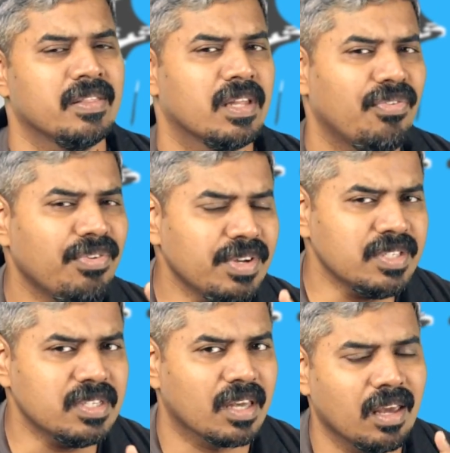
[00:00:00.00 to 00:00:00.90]
The
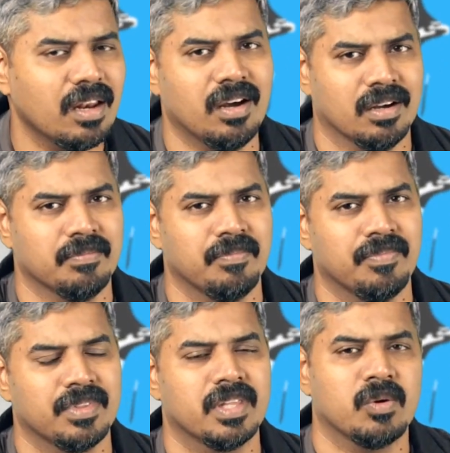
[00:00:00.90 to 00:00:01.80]
first killer
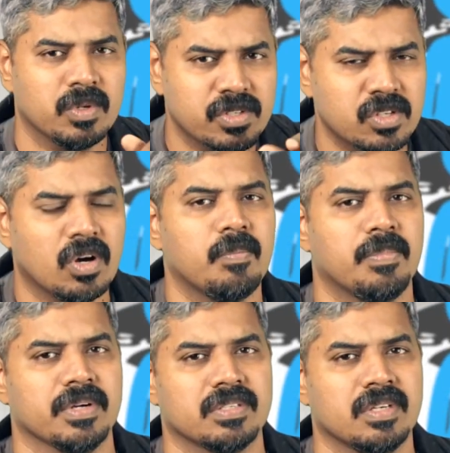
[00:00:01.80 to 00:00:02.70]
that will stop
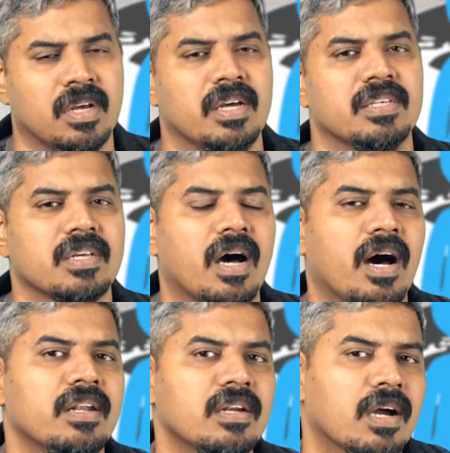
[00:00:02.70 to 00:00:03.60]
us is
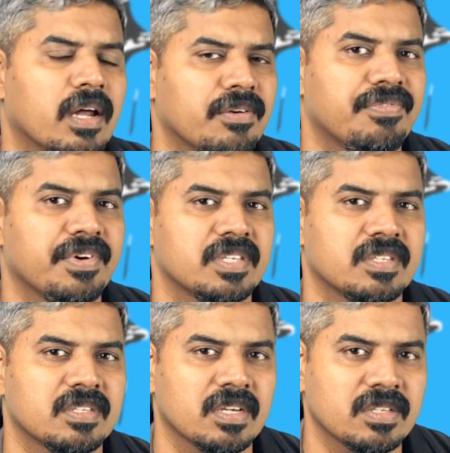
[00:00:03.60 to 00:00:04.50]

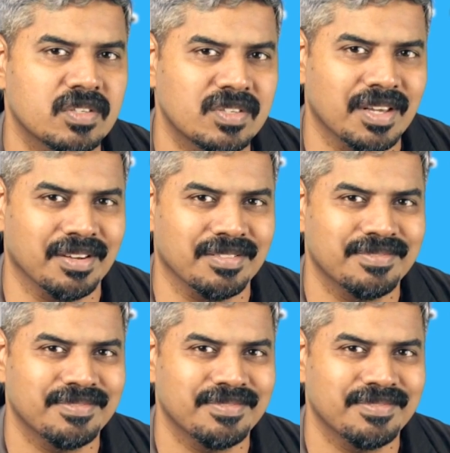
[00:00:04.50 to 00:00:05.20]
unconfessed sin.